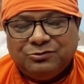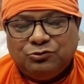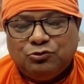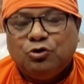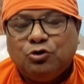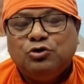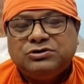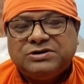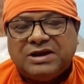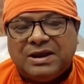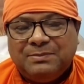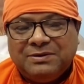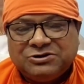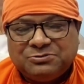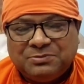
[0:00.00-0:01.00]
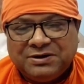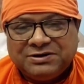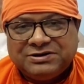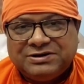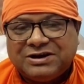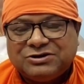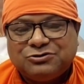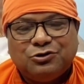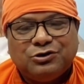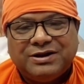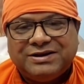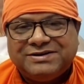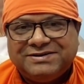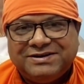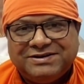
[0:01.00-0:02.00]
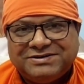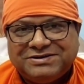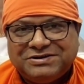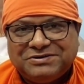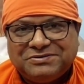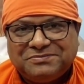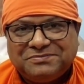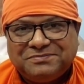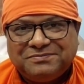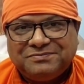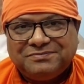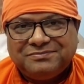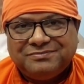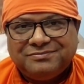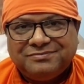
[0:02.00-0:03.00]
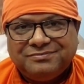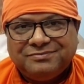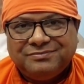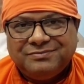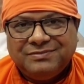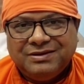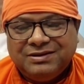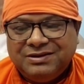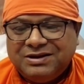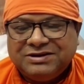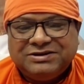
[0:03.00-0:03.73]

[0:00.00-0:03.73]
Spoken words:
those amazements does not exist. They're